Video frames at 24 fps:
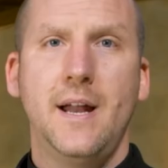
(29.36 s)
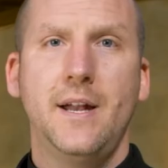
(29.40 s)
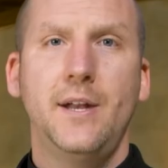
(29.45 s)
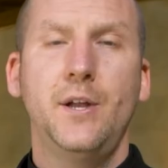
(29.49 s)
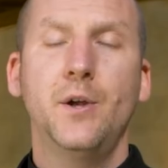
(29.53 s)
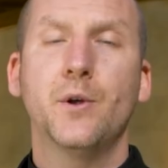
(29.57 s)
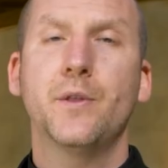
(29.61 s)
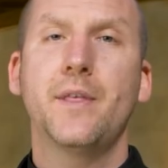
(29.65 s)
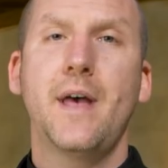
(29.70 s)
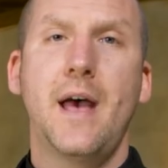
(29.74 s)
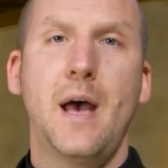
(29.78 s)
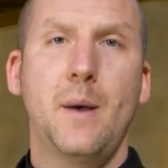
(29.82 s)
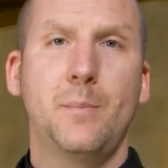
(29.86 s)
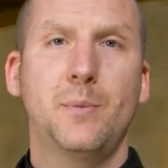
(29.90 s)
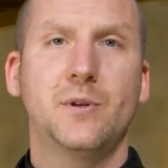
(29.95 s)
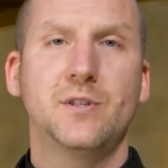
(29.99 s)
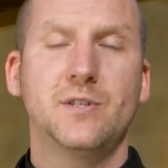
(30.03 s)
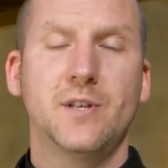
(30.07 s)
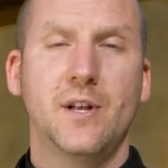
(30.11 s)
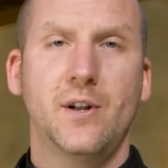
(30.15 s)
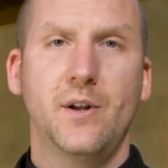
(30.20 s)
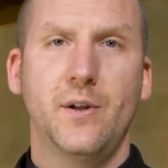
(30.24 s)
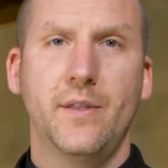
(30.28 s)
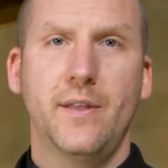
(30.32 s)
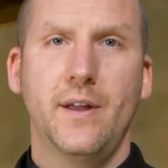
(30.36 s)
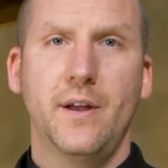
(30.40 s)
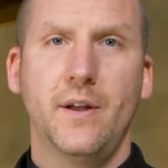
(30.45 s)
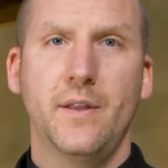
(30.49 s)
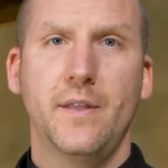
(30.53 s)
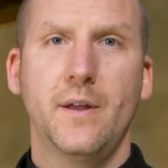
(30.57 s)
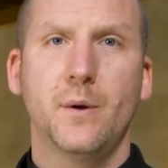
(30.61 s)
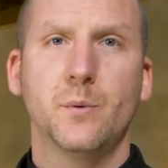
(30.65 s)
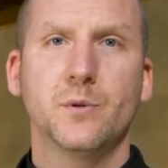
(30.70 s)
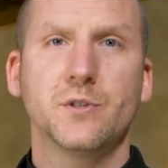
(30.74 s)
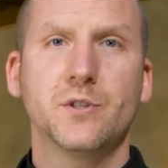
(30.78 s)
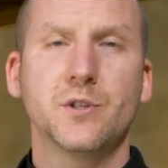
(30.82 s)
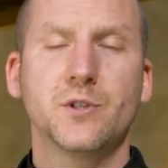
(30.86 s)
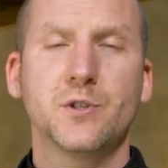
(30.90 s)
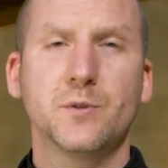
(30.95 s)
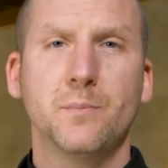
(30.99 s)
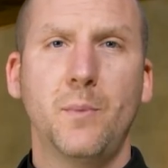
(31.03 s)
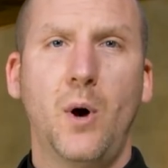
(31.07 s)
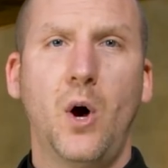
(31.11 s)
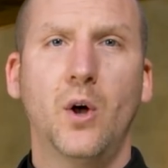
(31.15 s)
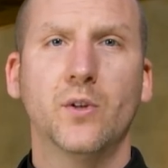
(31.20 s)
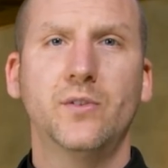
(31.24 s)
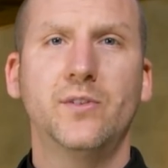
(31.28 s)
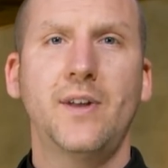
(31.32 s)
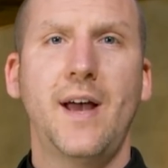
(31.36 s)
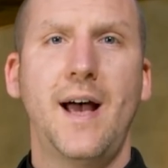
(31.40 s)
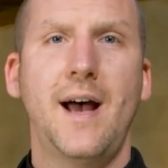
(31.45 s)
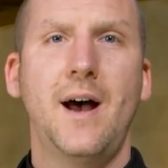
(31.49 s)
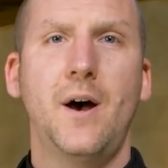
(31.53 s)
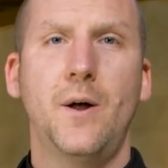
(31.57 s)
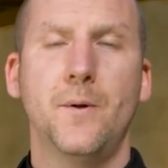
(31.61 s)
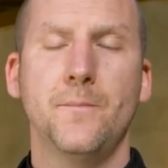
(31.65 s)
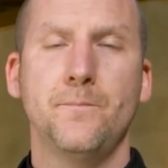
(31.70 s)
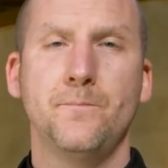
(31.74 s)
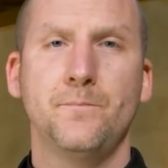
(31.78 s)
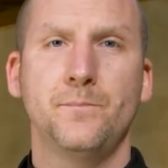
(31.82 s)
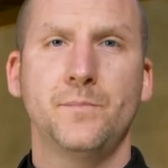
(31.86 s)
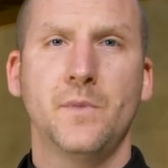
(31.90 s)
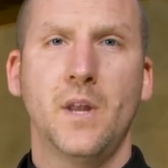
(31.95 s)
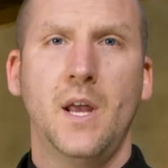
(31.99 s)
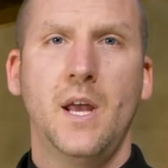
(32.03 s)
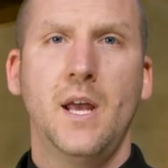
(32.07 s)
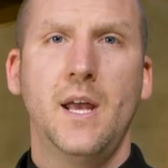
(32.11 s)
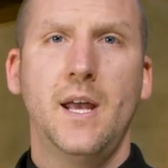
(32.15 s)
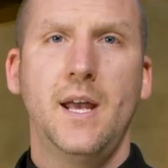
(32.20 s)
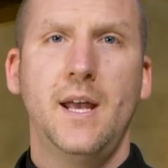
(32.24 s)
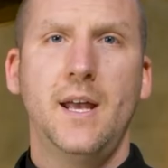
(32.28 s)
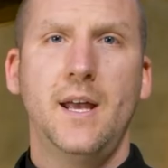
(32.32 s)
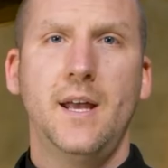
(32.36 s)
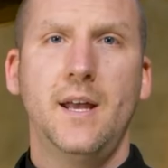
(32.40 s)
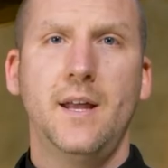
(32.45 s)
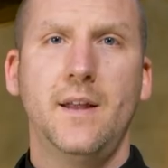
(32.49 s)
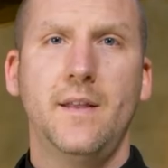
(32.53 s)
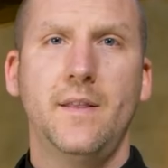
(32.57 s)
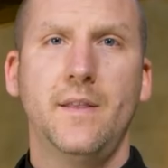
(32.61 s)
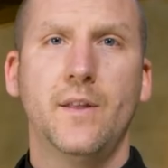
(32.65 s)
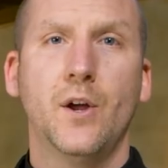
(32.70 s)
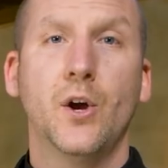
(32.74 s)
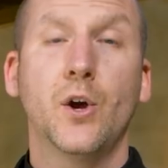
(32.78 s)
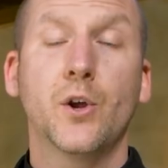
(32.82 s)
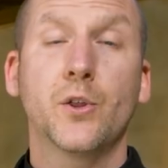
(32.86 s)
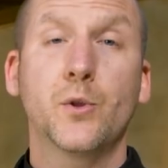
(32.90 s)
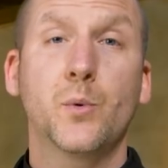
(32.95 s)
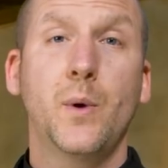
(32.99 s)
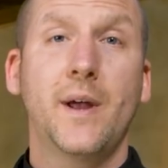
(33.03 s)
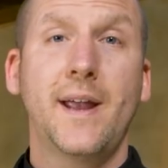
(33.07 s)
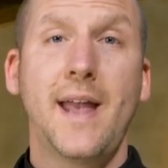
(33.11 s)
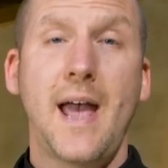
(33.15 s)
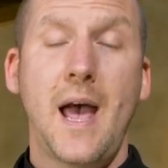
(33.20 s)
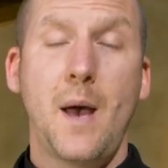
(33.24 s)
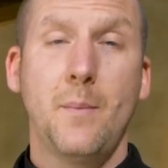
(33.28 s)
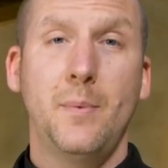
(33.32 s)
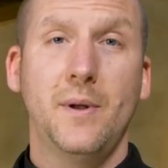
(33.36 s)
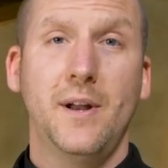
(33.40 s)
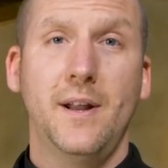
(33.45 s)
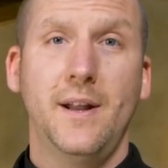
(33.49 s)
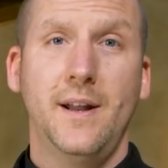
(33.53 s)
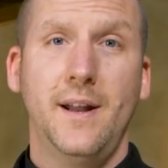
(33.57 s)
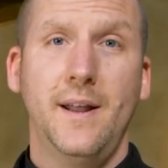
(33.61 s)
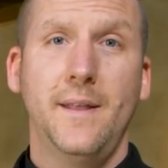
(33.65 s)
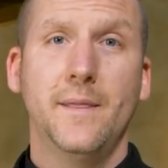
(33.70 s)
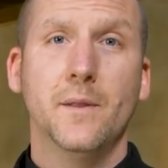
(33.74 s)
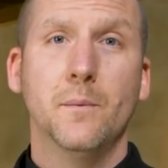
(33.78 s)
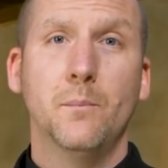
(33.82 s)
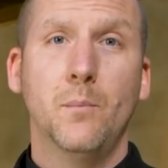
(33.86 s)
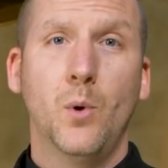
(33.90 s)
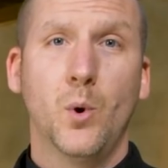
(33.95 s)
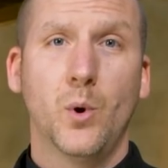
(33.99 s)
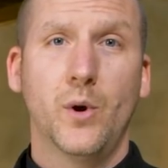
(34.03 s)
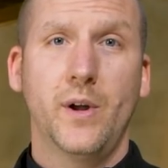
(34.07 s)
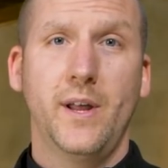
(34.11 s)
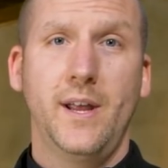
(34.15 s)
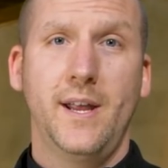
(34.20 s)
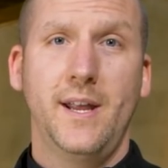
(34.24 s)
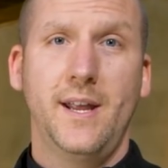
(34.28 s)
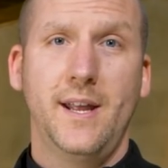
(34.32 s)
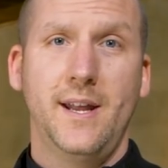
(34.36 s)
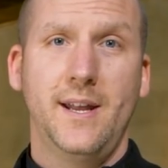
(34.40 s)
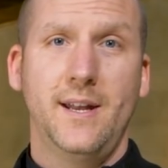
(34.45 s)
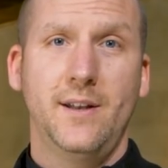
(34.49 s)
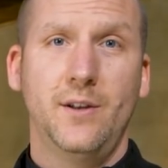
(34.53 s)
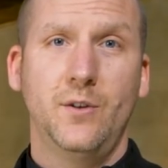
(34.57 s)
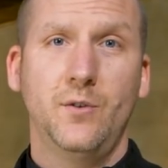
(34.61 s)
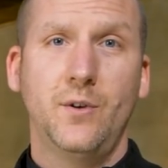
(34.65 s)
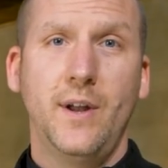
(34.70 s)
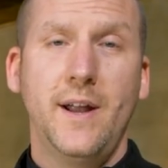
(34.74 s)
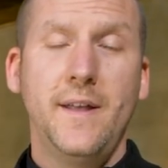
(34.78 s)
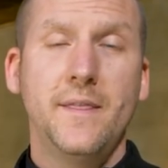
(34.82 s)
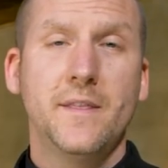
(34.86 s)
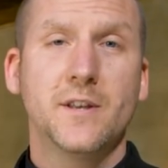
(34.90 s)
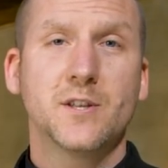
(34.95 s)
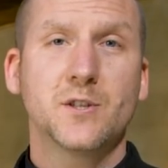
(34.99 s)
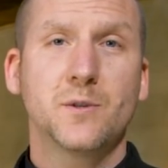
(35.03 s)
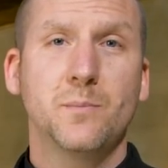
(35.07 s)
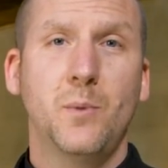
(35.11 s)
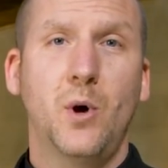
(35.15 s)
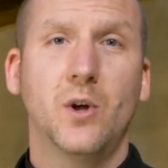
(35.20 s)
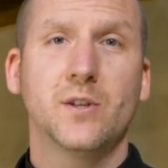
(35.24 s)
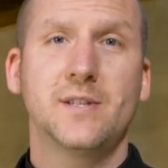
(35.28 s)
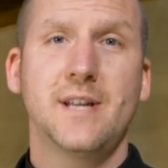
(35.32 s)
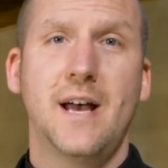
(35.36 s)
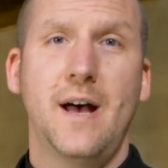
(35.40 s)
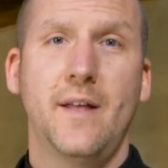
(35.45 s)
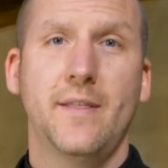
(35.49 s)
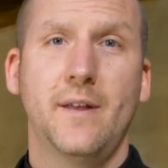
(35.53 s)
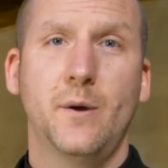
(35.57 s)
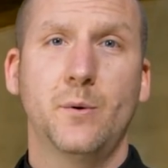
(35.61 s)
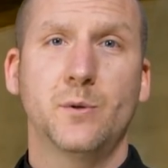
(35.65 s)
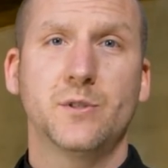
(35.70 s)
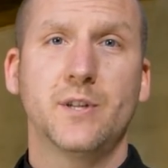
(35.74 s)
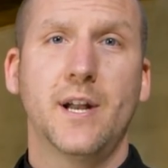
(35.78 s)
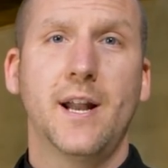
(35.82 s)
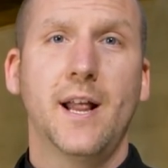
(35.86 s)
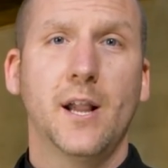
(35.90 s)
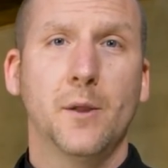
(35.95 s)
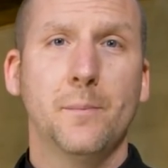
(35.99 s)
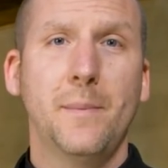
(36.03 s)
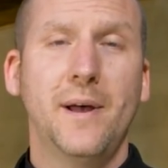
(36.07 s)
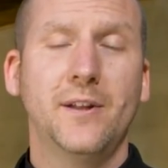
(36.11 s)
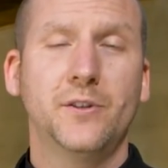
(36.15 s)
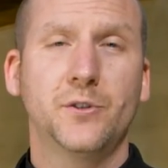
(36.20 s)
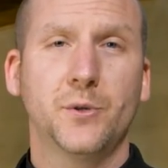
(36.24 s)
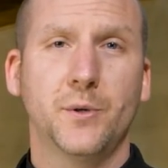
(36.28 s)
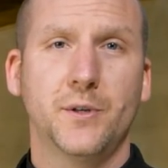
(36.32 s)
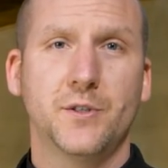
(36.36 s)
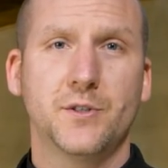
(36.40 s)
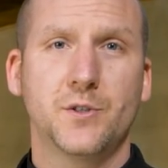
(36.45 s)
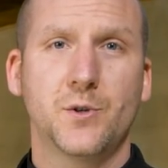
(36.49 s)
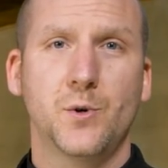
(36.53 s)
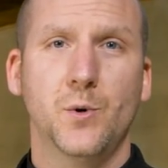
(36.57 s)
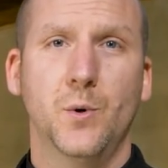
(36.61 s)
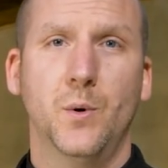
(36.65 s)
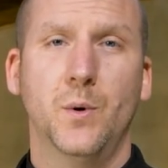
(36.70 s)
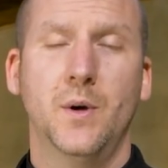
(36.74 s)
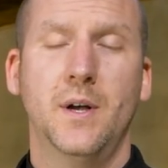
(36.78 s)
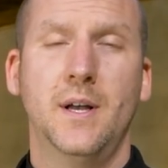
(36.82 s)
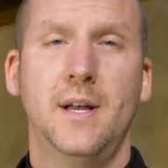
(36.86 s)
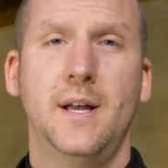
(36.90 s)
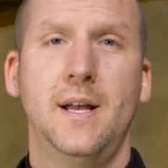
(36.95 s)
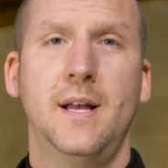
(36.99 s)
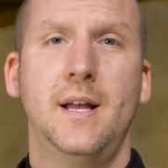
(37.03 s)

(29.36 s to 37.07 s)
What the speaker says: near the epicenter, there was a small town. And the earthquake happened in the morning, and in the small town there was an elementary school.